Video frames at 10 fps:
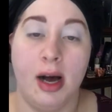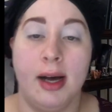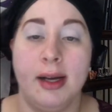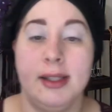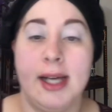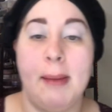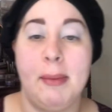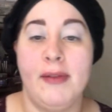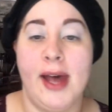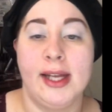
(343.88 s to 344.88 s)
on top
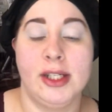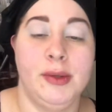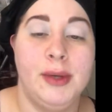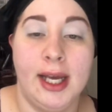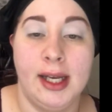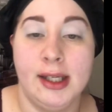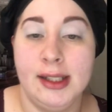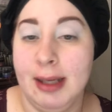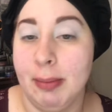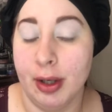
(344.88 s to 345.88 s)
of that to get a
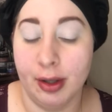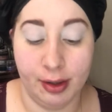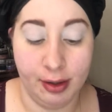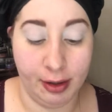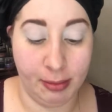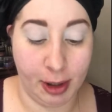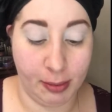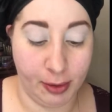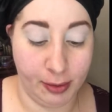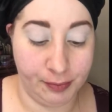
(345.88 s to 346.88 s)
deeper
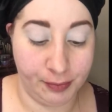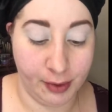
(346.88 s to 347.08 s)
purple.